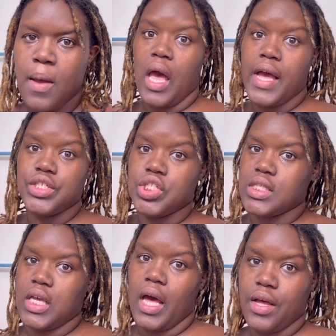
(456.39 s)
I
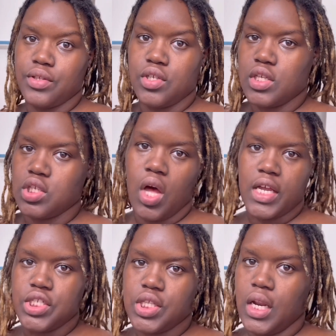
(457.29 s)
just got, y'all saw I
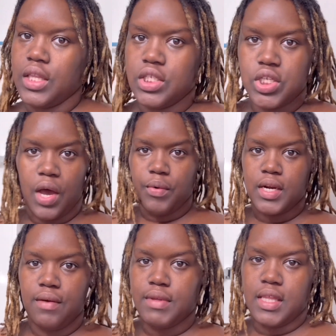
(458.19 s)
just got out the shower
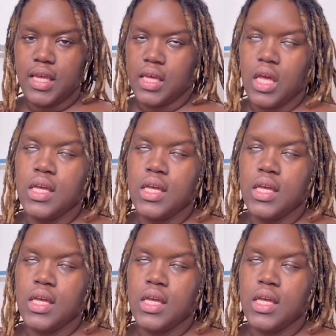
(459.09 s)
and everything.